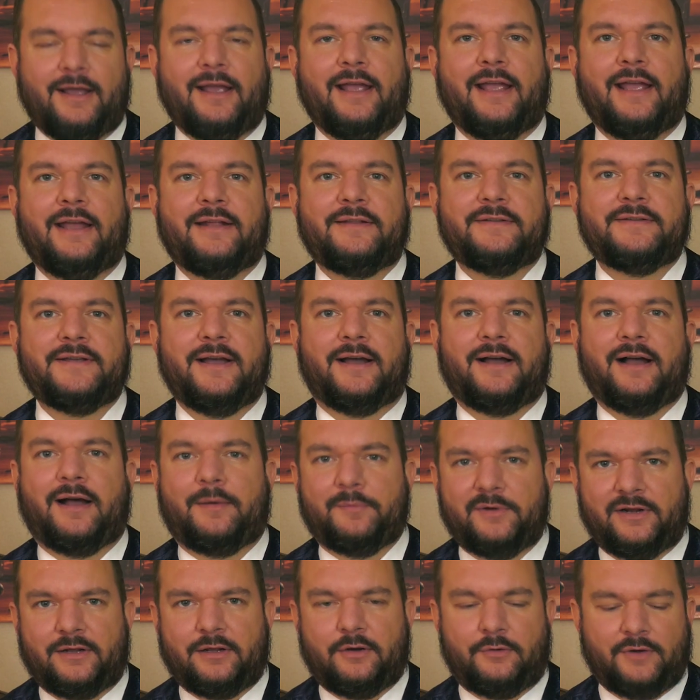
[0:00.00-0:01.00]
And
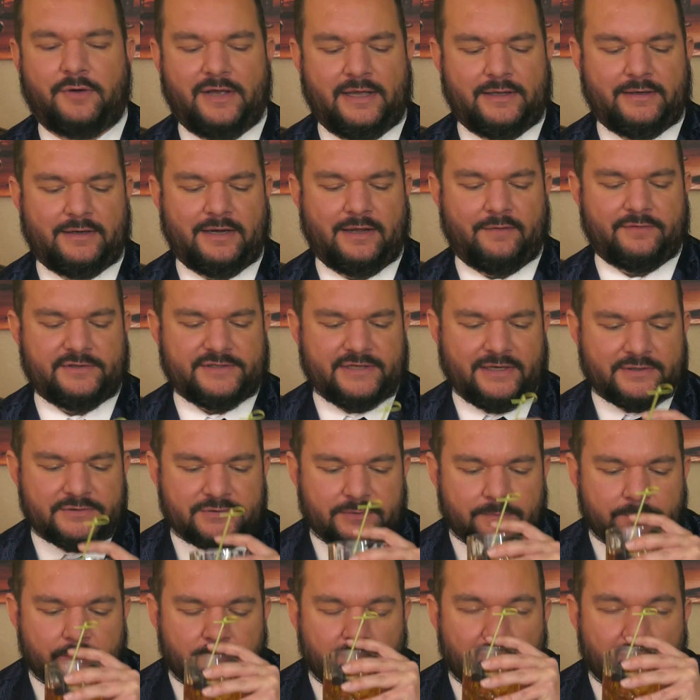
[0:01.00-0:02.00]
I'm gonna go ahead and have a taste.